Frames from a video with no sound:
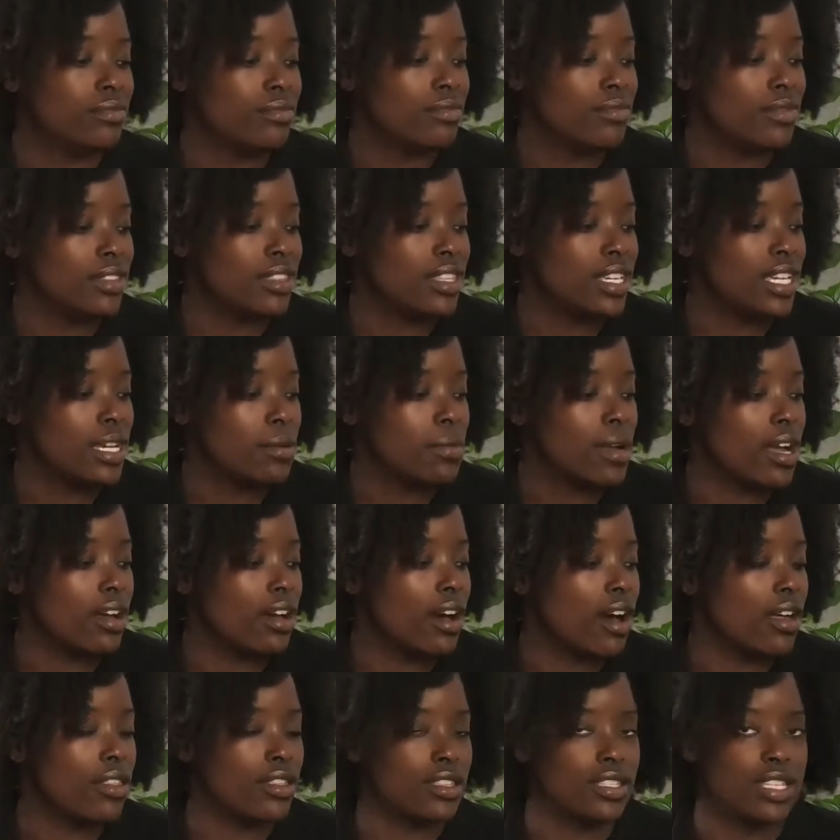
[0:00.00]
Think about all
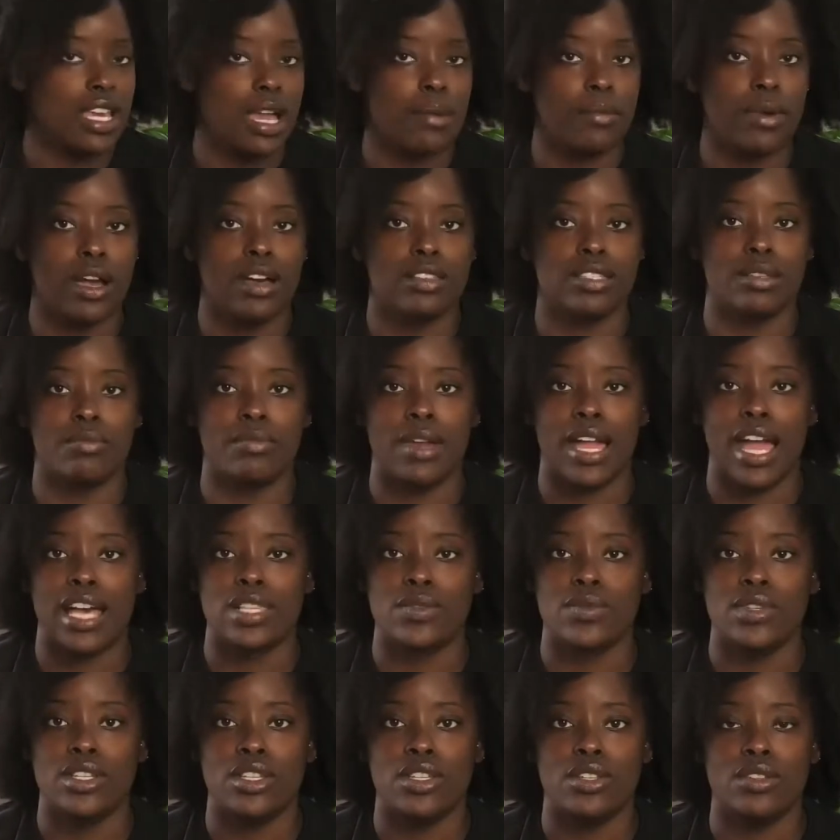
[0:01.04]
the tampons and pads we
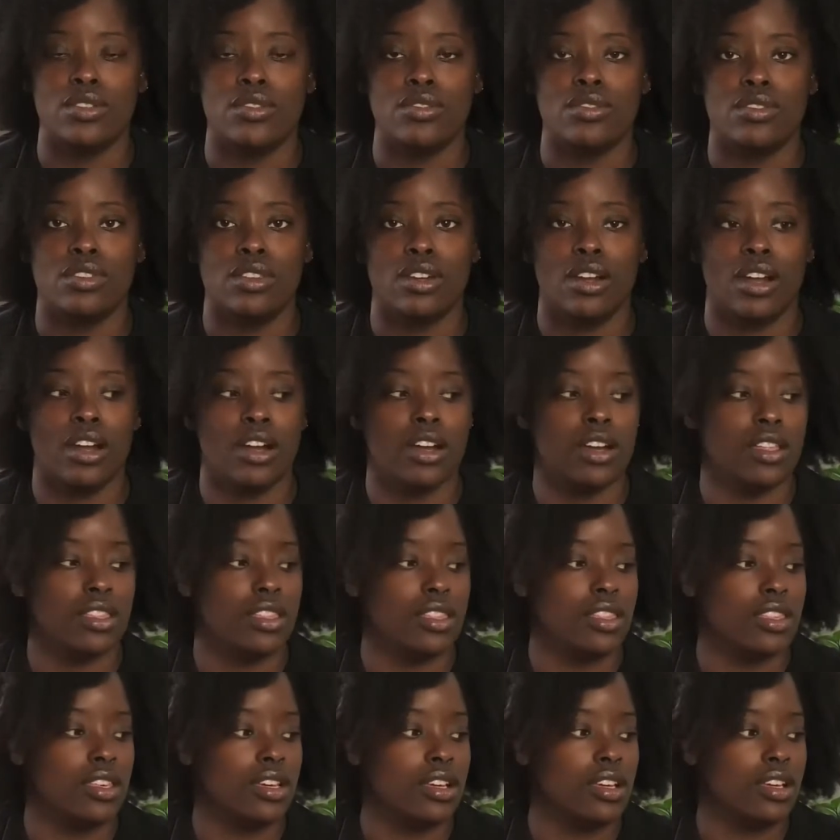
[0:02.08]
use on
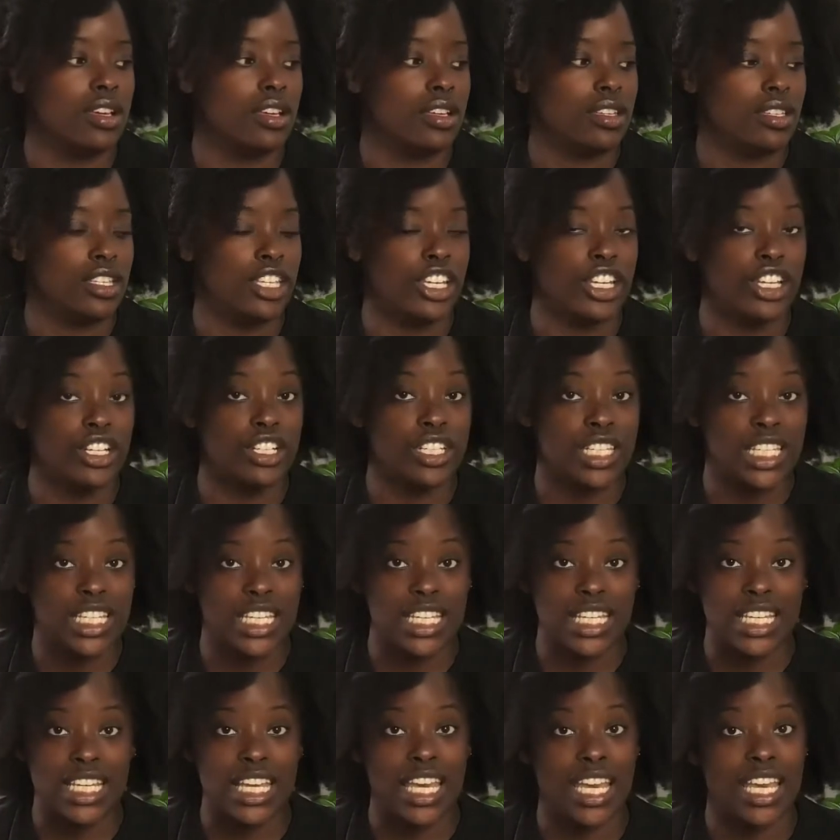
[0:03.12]
the yearly,
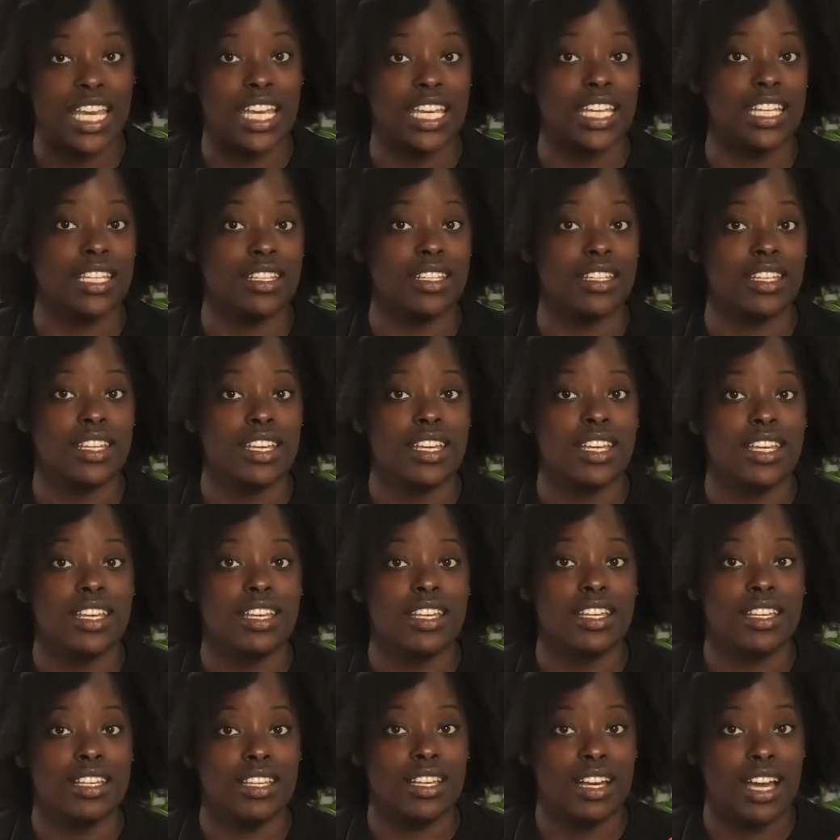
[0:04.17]
and
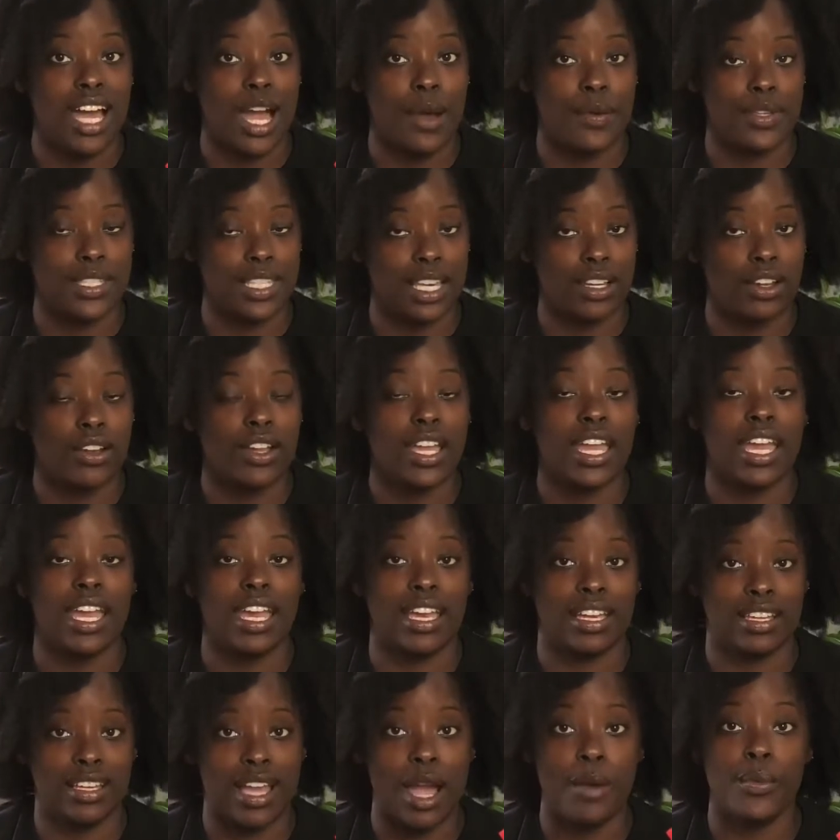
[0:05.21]
I was like, okay,
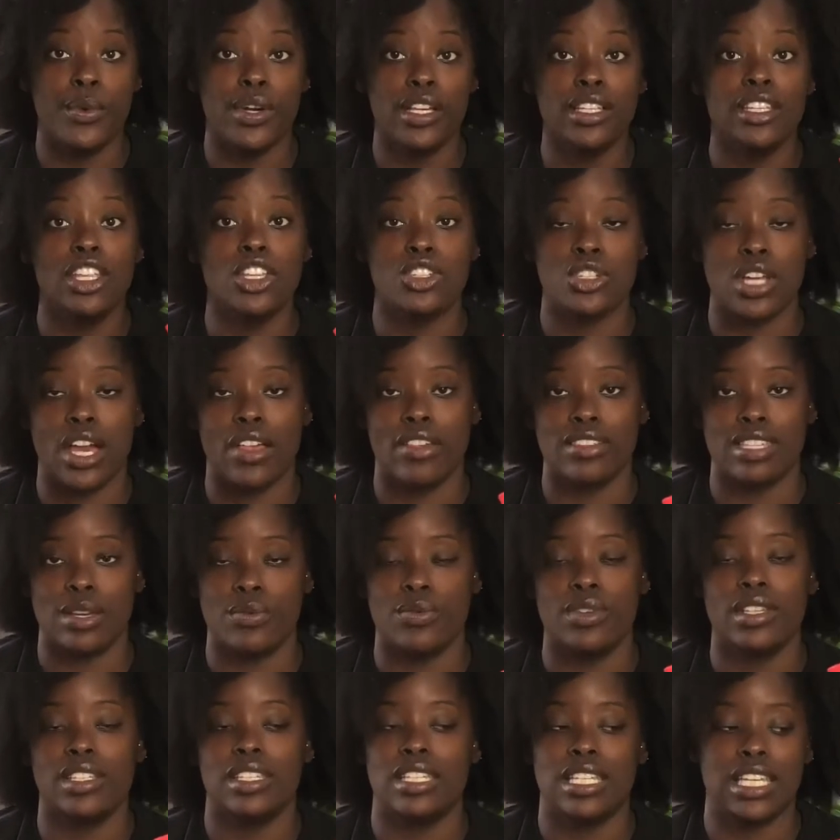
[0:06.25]
I'm willing to try this, I'm
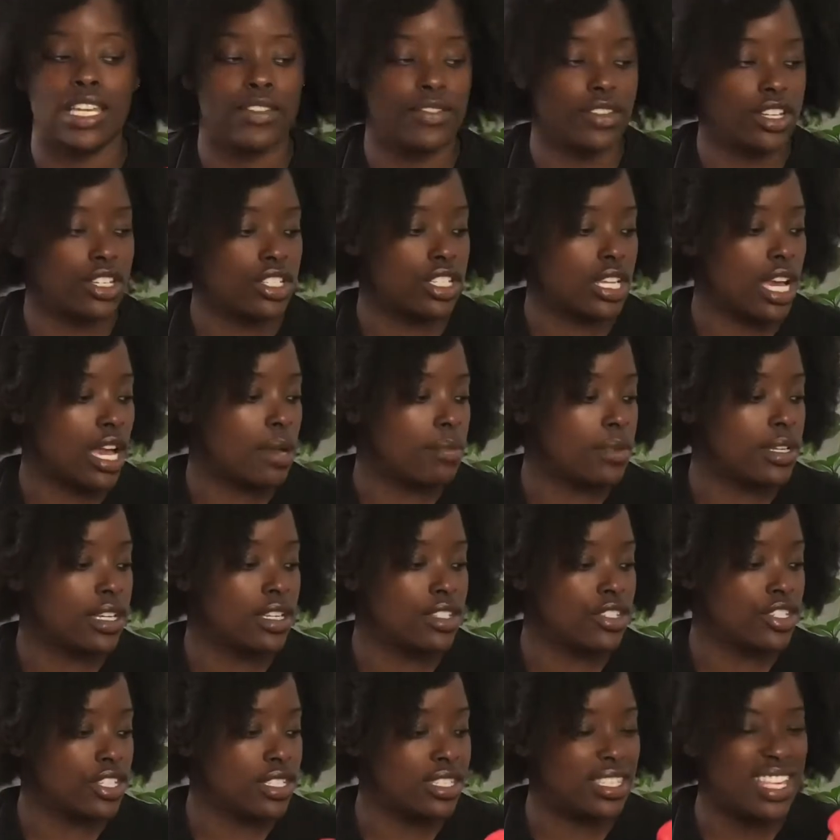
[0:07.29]
willing to give it a shot, because
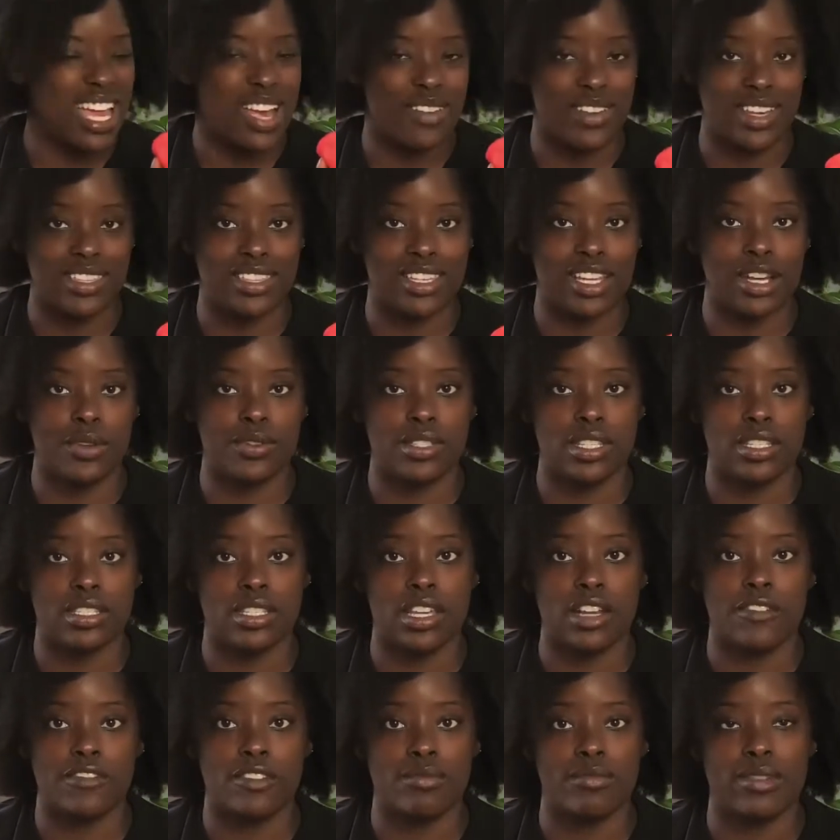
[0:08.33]
just that right there was enough
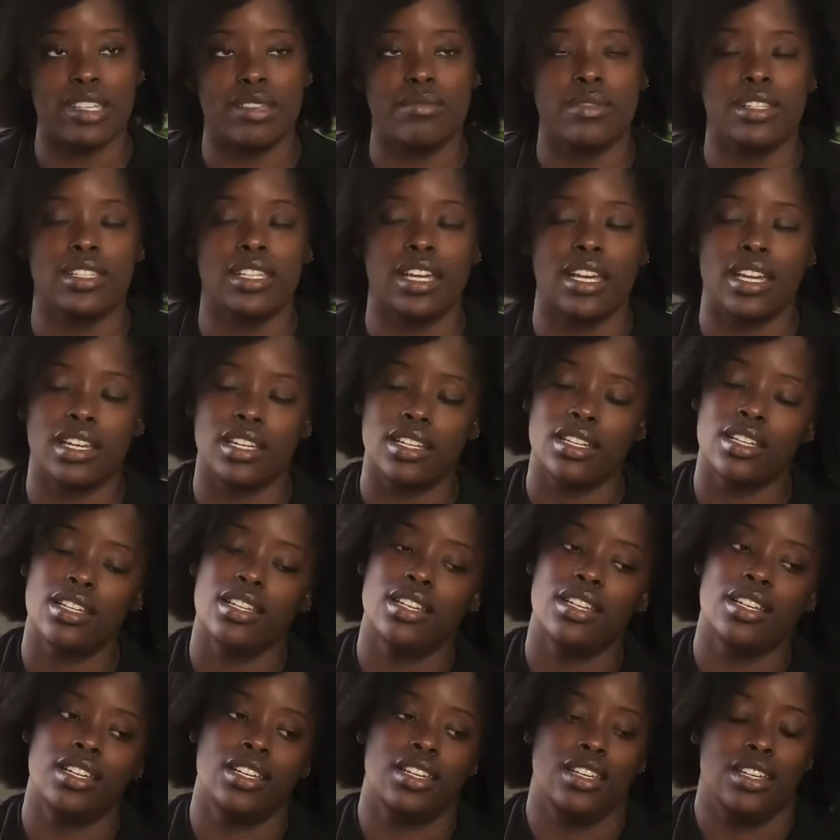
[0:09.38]
for me to be like,
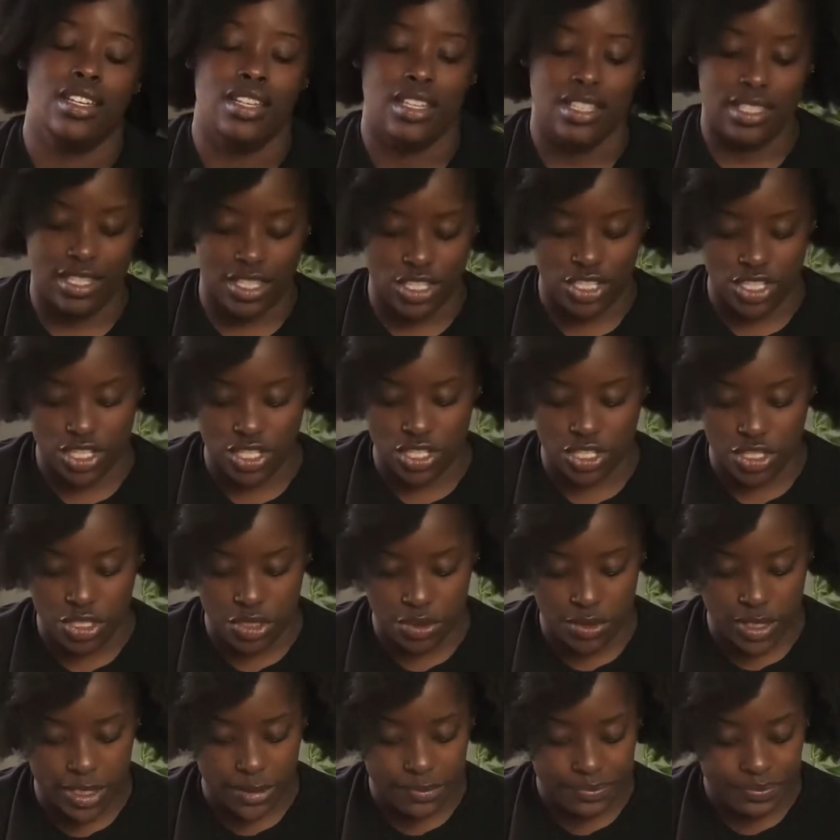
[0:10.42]
let's just do
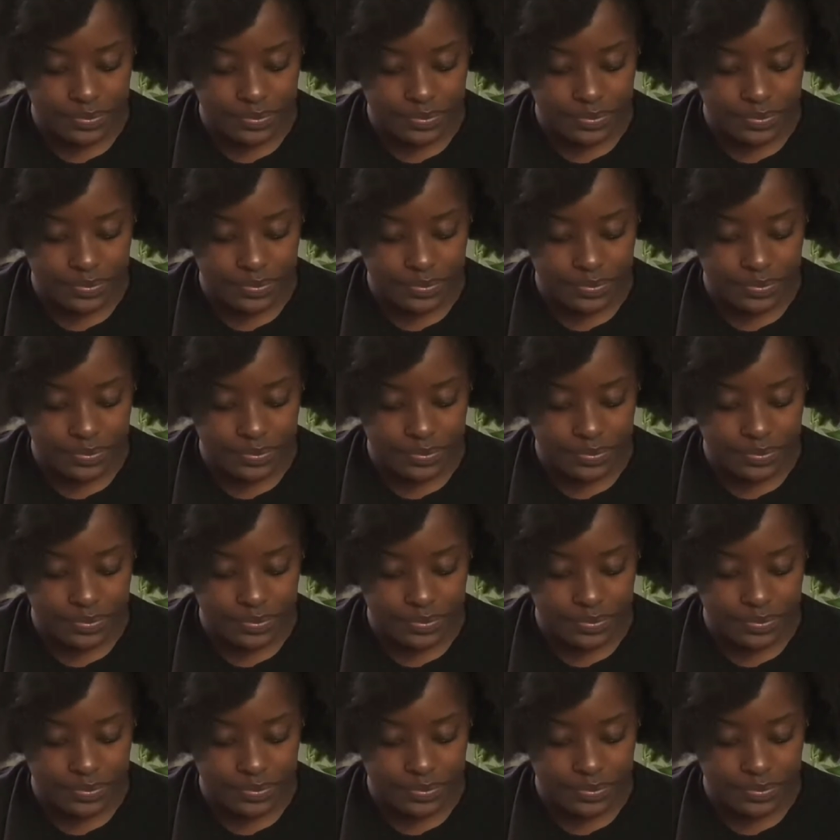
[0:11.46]
it.